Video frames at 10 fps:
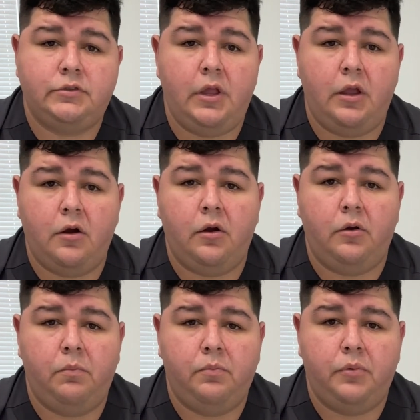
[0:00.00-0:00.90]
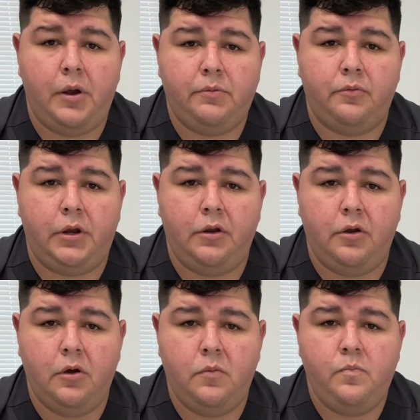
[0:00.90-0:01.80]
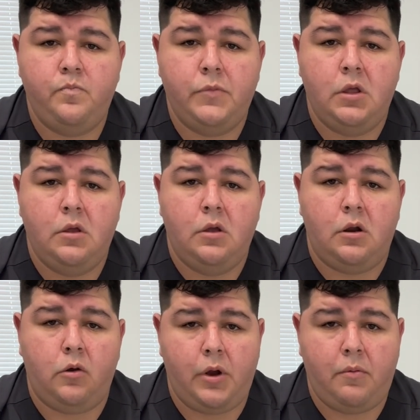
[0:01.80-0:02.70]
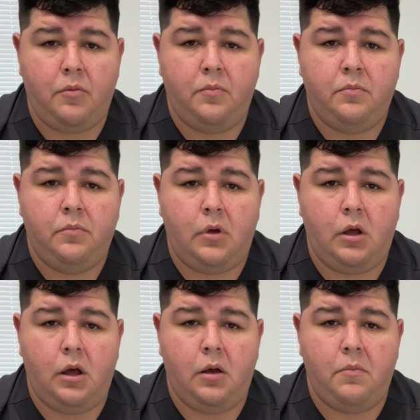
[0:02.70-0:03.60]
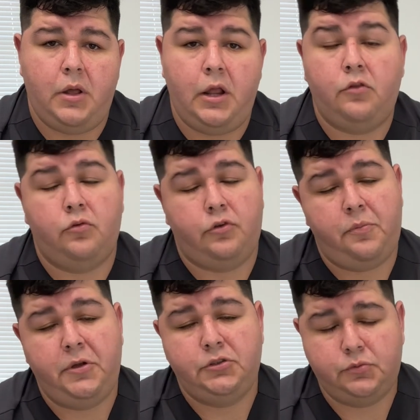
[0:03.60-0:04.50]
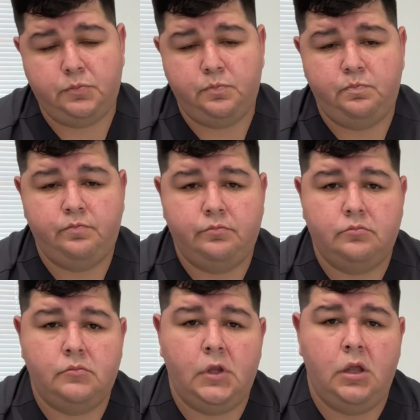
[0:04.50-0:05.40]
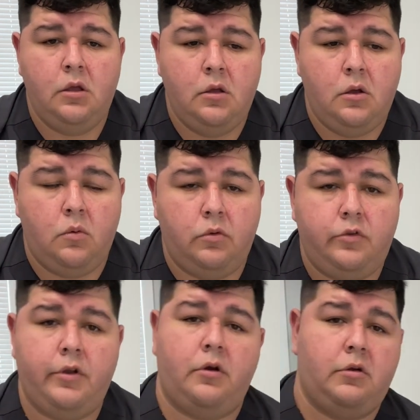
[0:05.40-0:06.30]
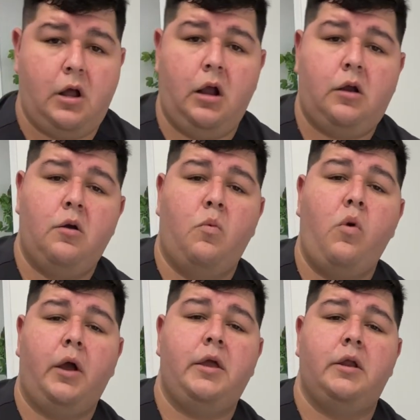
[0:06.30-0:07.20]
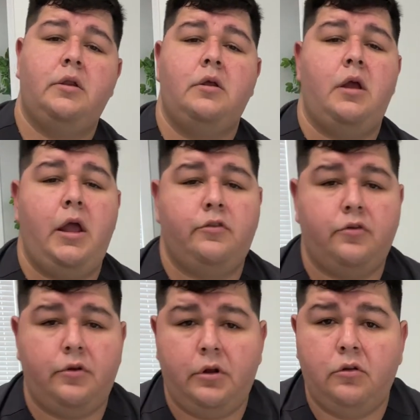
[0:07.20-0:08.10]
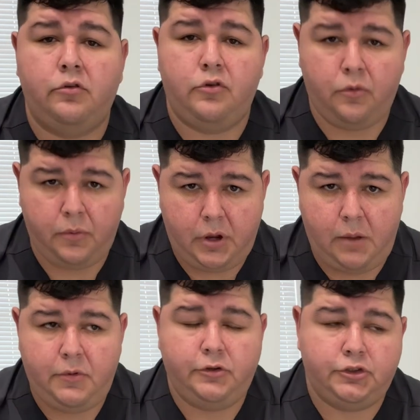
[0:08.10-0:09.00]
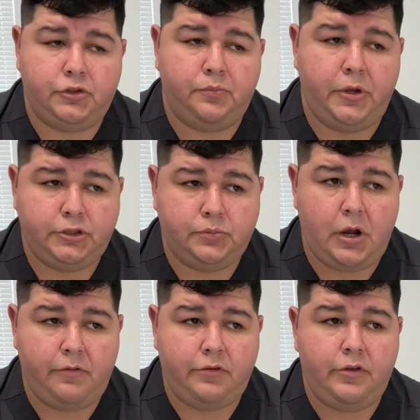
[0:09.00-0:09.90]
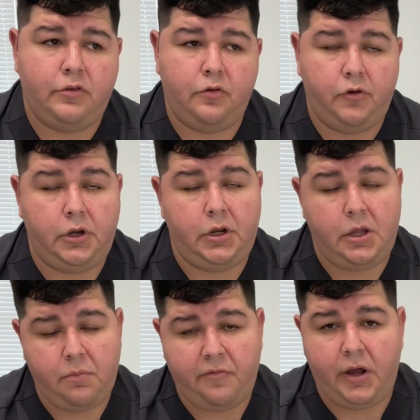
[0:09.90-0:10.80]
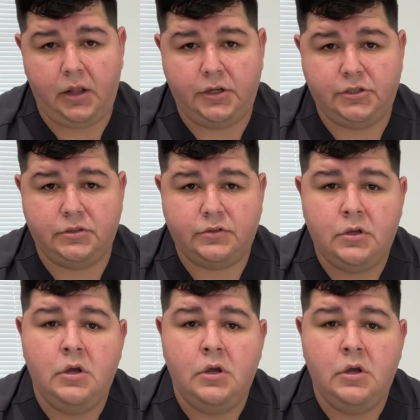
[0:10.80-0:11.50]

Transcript: They are prepped and ready to go. I'll grab them and head towards our patient's room. Once there, I'll knock, walk in, enter, and close the door behind me to ensure patient privacy and to avoid any HIPAA violations.